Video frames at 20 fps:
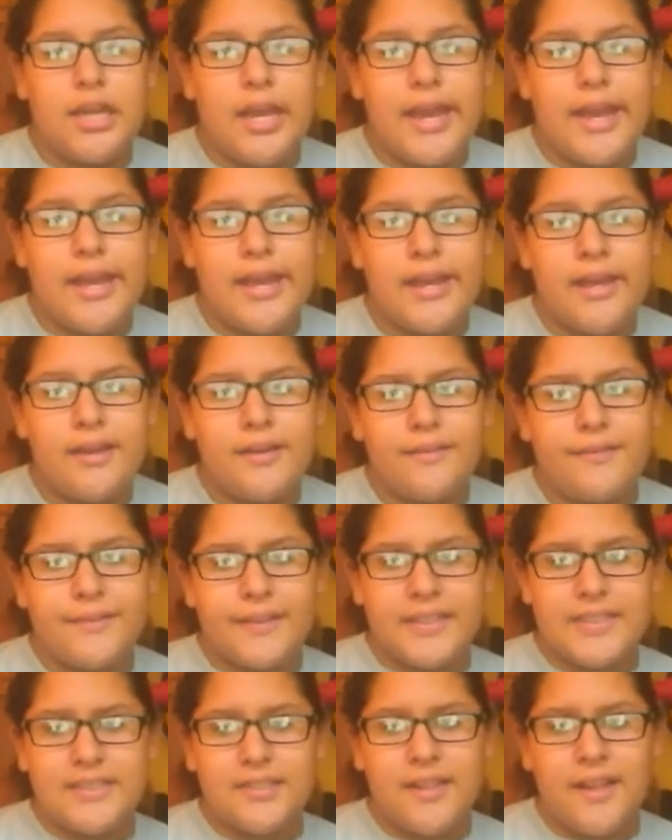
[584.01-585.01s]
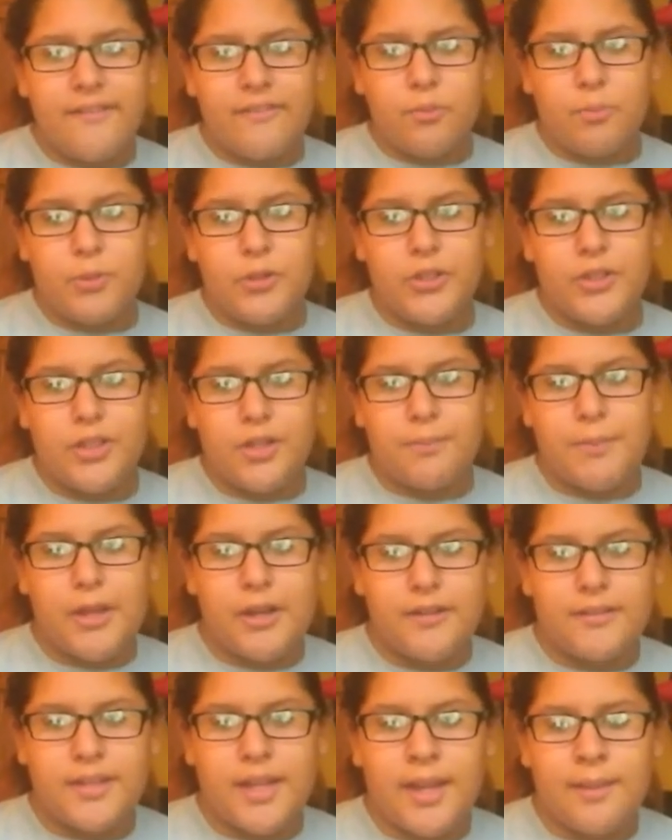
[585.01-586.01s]
I still have a pretty good amount
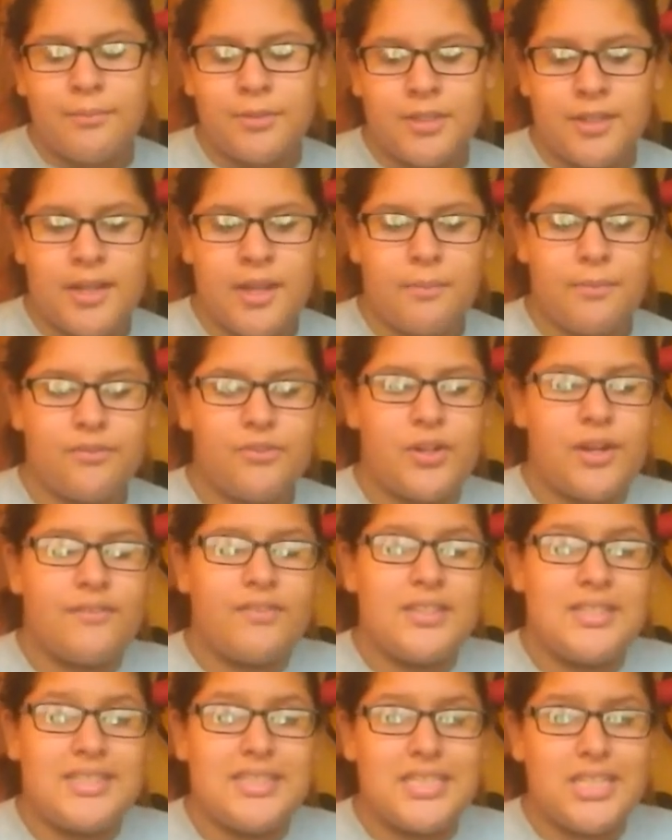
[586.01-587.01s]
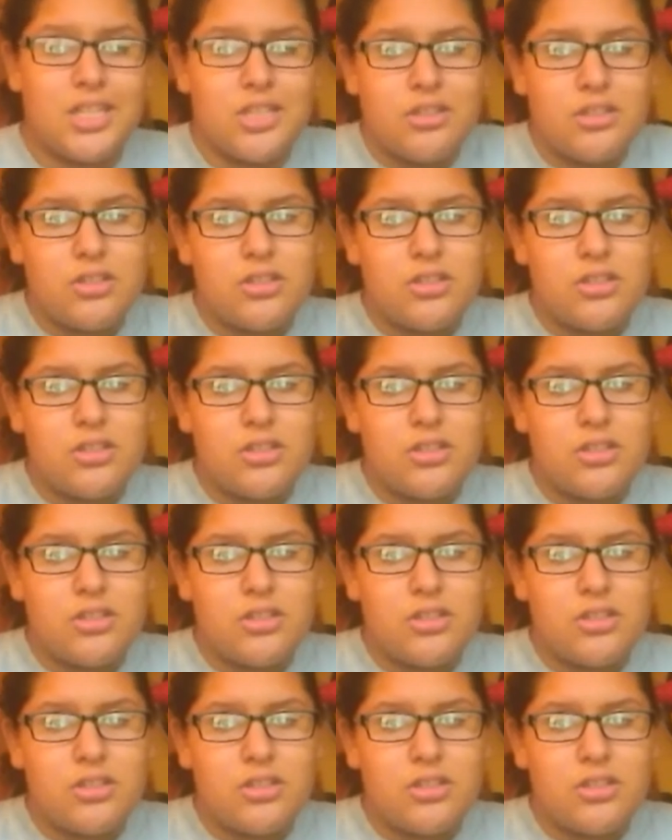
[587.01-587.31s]
of time tonight before I have to eat dinner,